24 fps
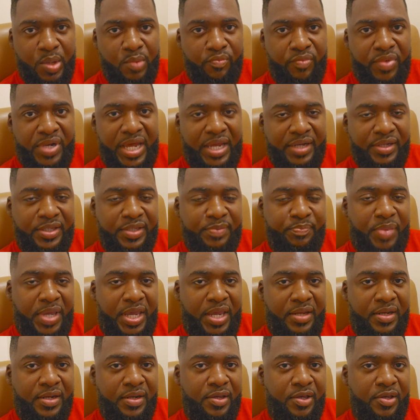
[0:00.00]
But I just
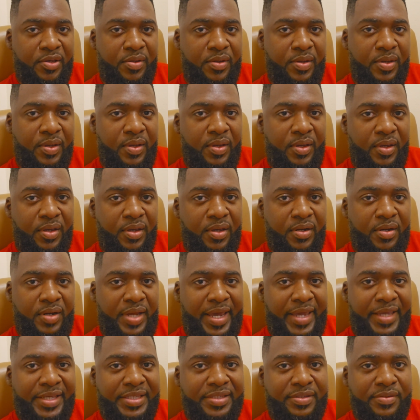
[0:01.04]
painted a
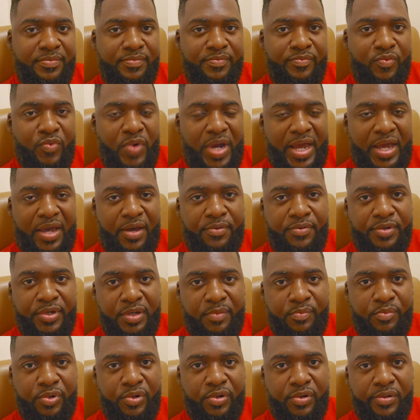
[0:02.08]
nice round
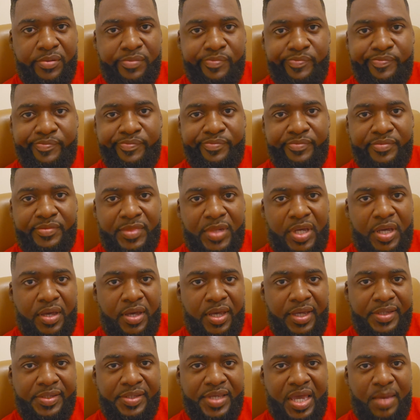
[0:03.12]
number
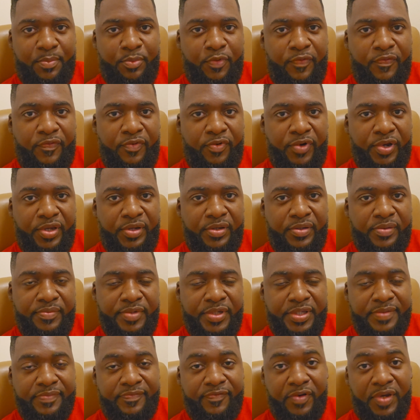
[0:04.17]
example for you
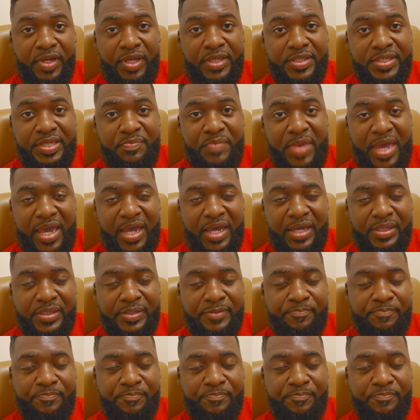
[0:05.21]
just for easy math.